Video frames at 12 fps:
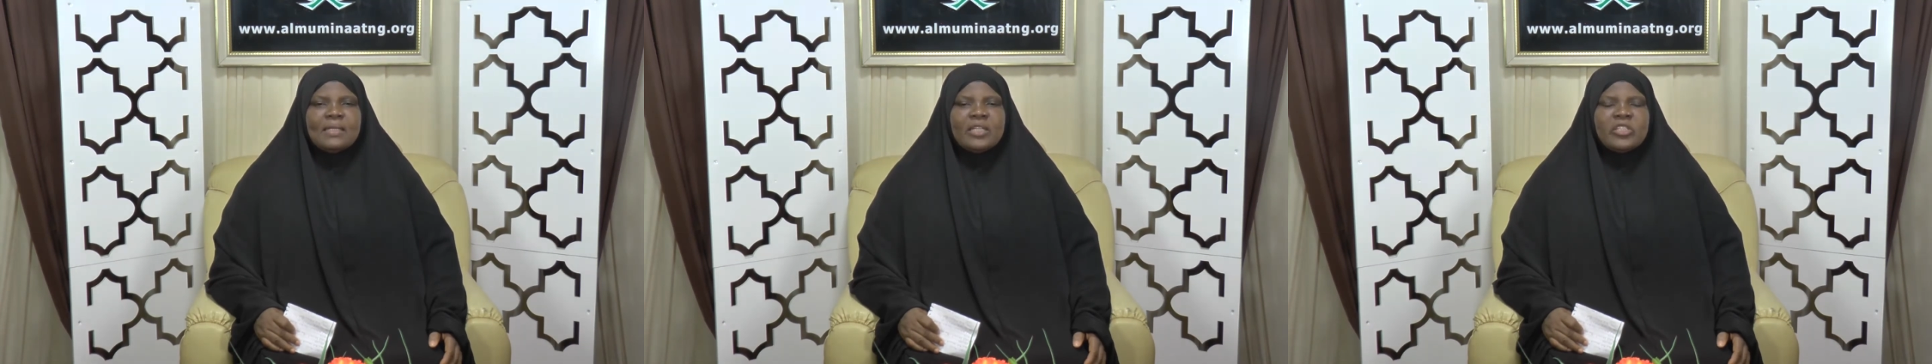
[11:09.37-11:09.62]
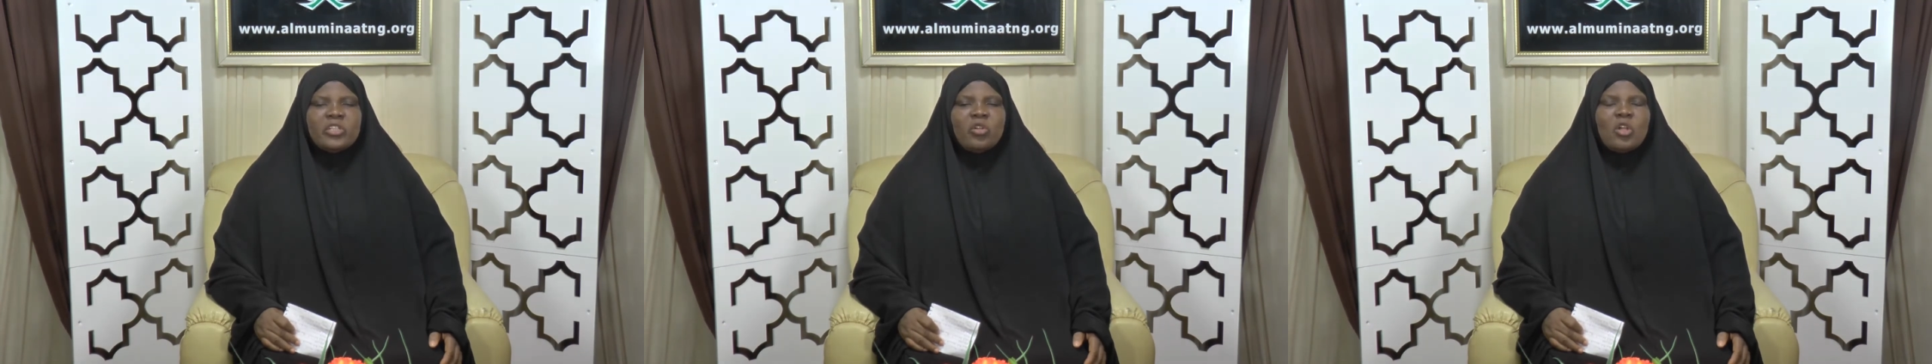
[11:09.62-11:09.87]

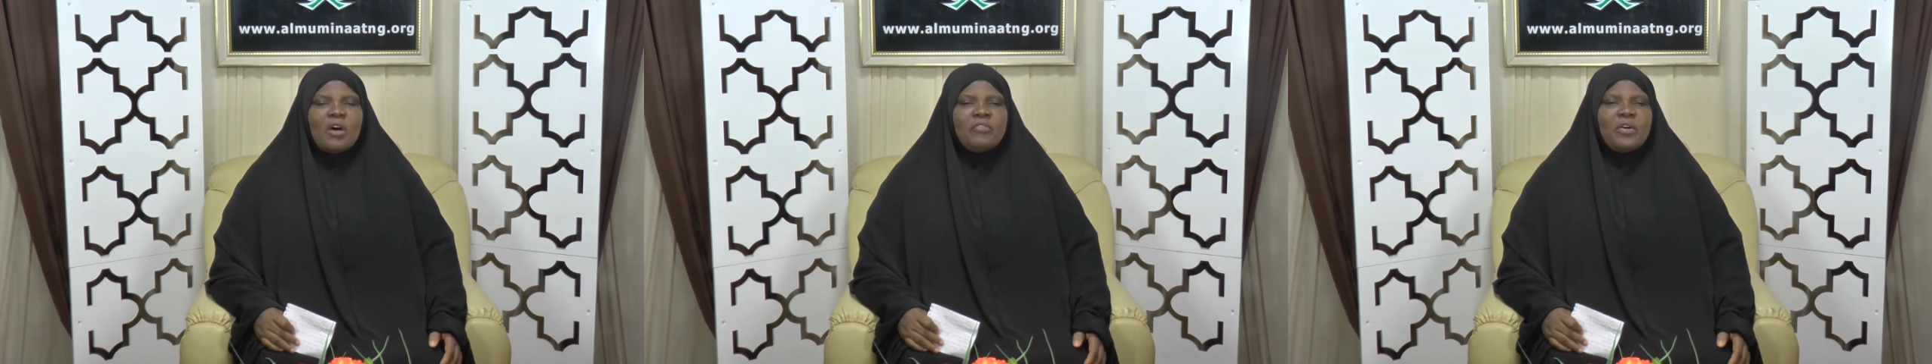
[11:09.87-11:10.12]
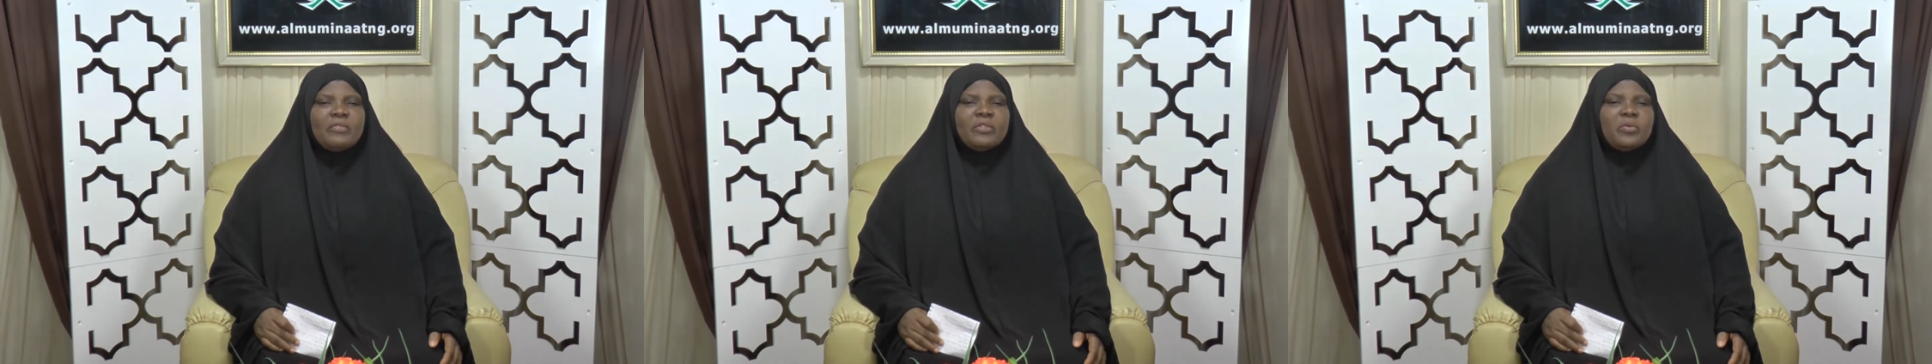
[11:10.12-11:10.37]
is the love
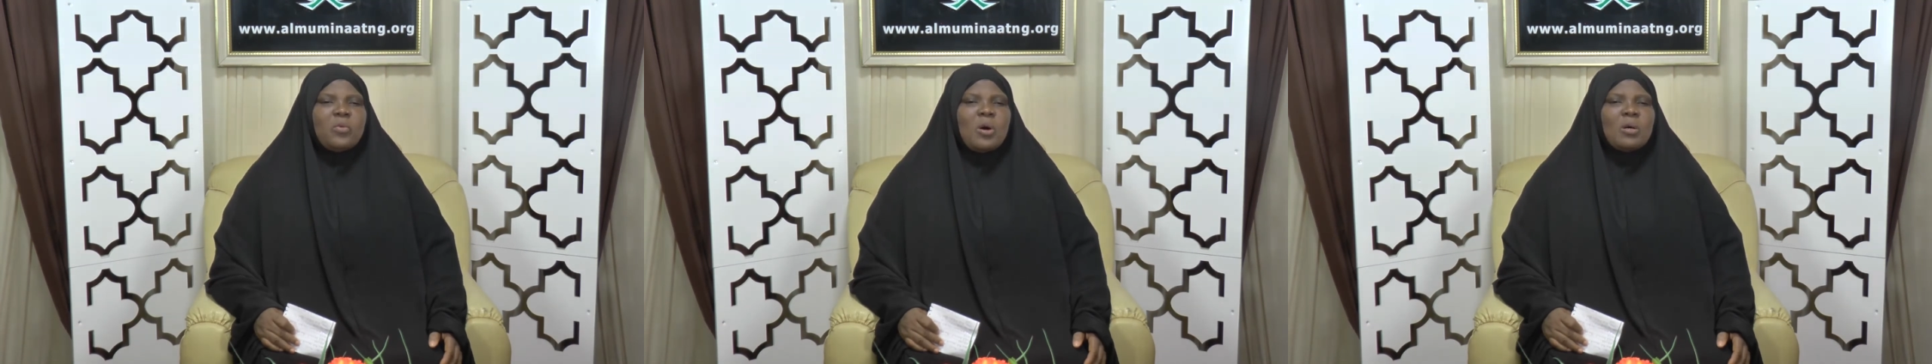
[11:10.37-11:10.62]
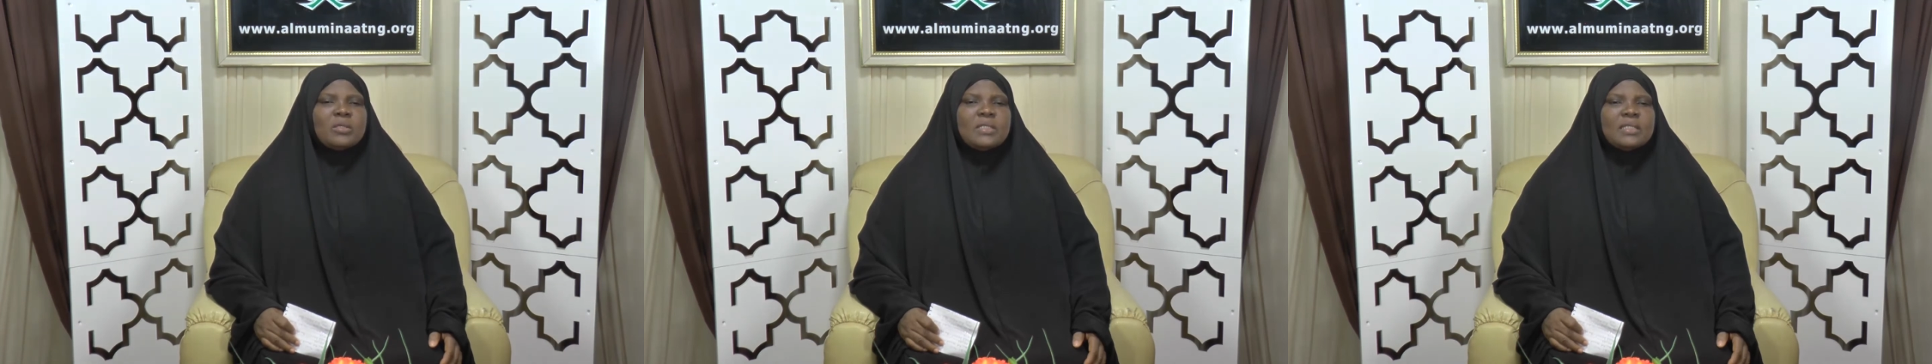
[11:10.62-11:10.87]
of the
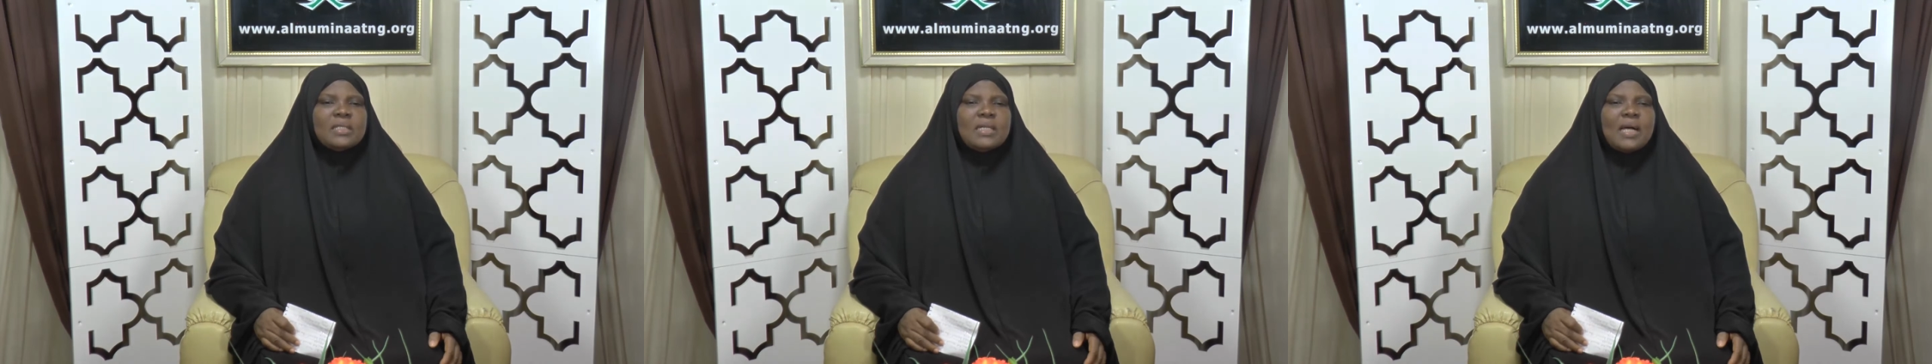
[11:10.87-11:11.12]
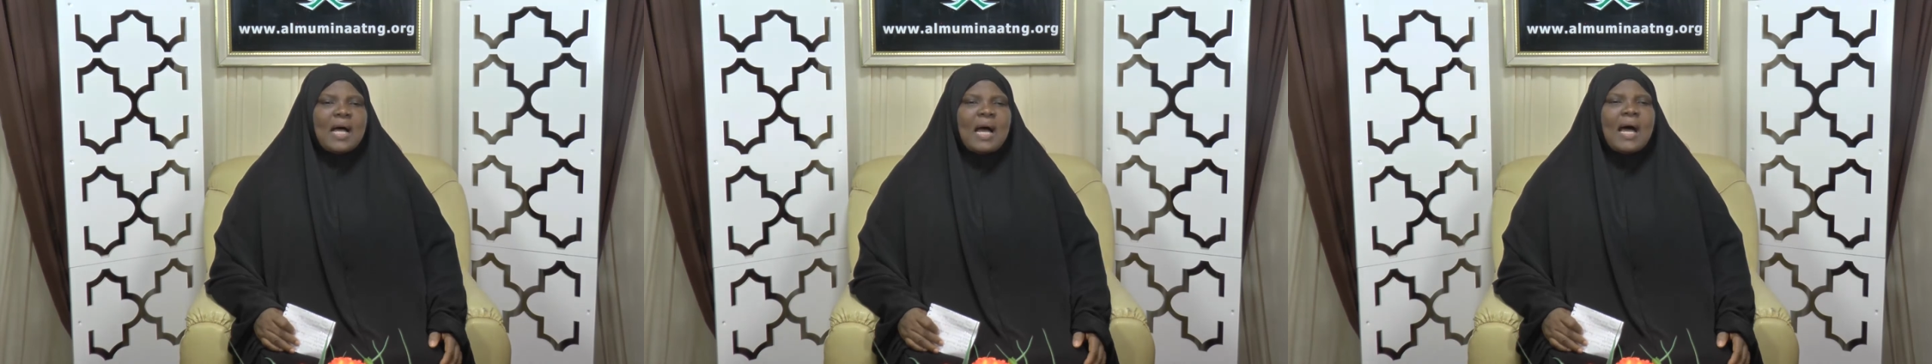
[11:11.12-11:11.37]
world
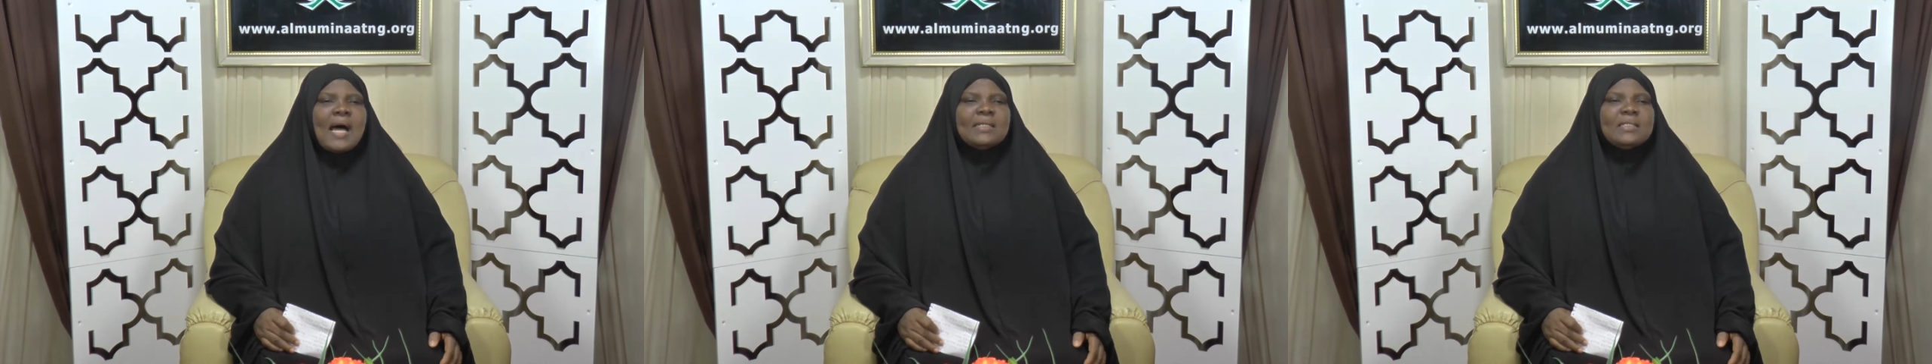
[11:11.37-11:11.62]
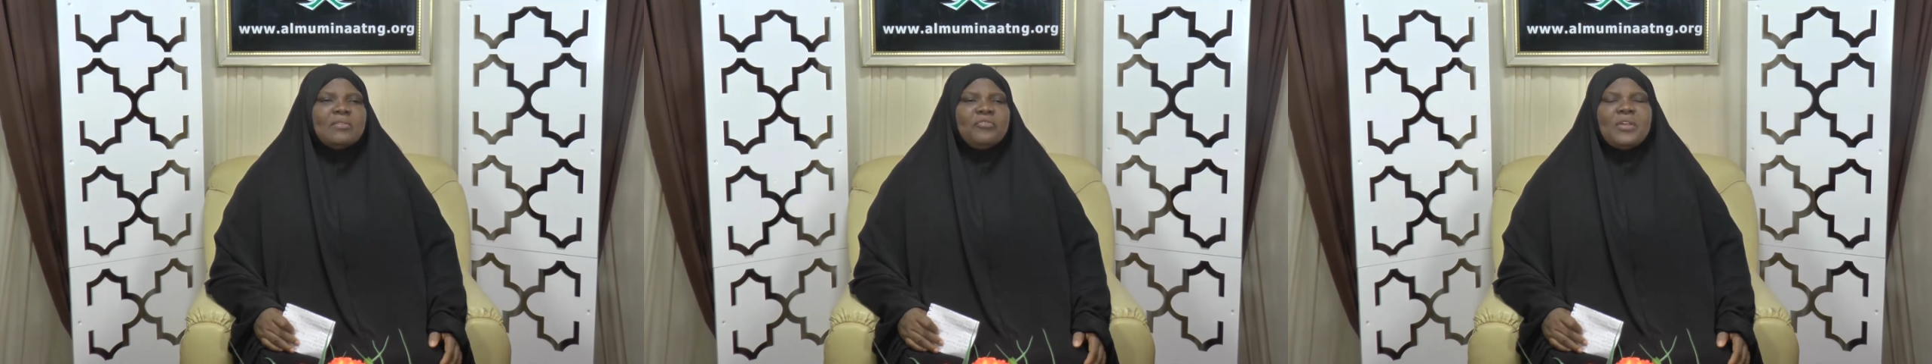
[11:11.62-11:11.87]

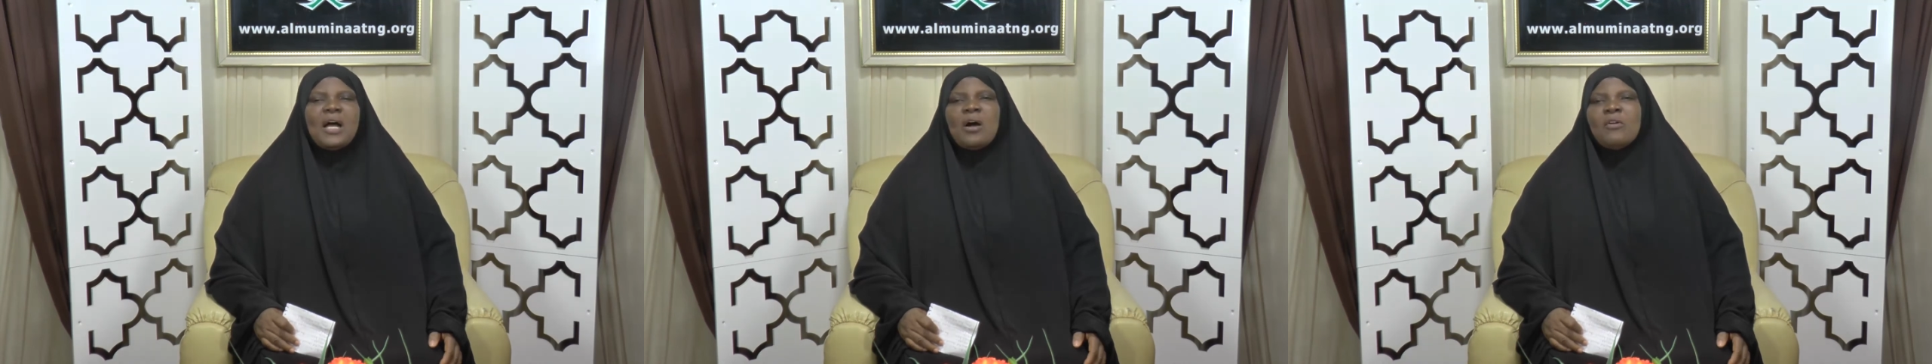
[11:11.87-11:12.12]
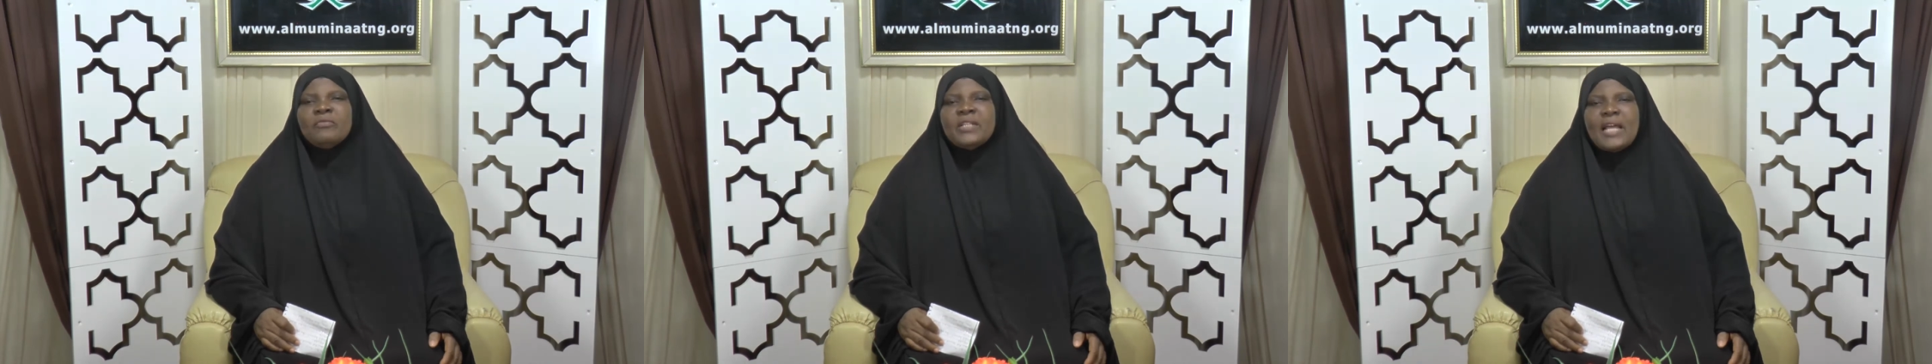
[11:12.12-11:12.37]
and the fear
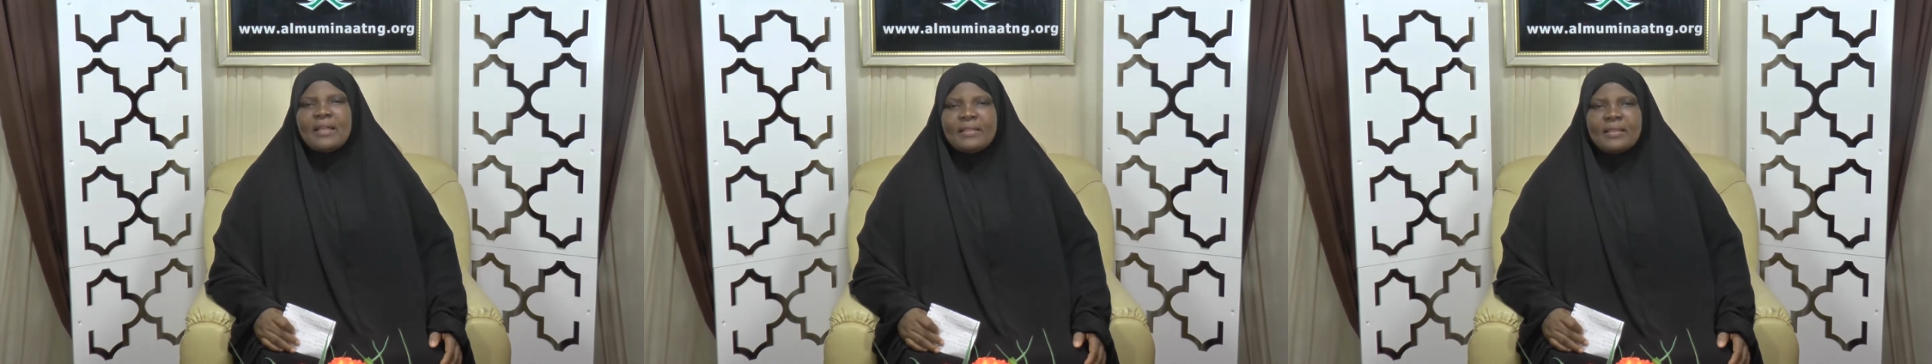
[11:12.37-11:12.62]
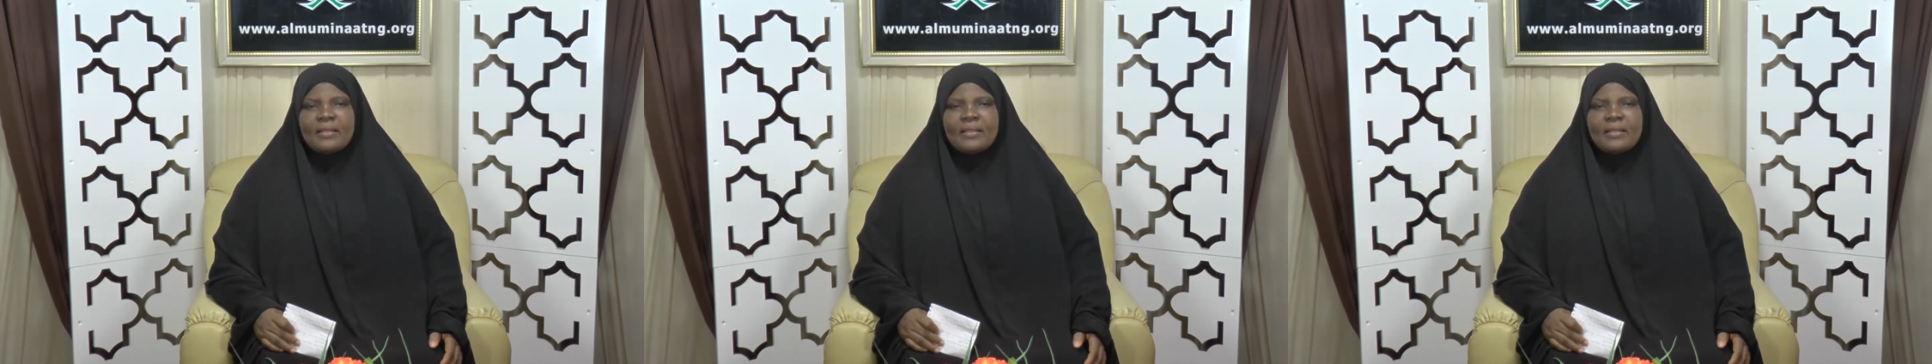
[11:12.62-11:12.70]
of death.